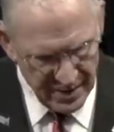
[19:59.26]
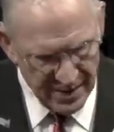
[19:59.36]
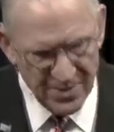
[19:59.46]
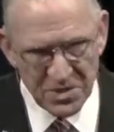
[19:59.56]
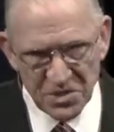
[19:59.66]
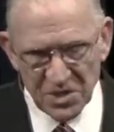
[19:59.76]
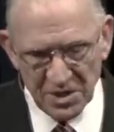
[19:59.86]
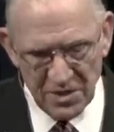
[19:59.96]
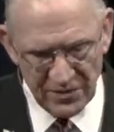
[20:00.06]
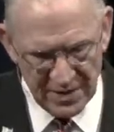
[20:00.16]
This is
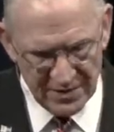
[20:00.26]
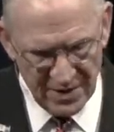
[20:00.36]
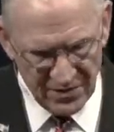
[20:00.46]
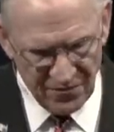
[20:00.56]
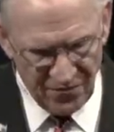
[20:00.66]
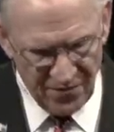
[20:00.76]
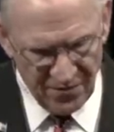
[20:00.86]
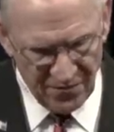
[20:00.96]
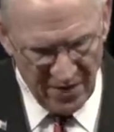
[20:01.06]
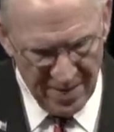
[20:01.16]
significant in that the
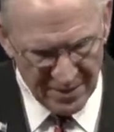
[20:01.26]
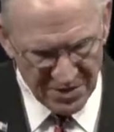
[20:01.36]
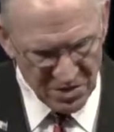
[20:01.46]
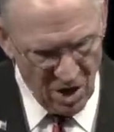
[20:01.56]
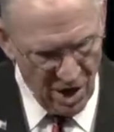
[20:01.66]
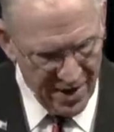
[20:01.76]
famines are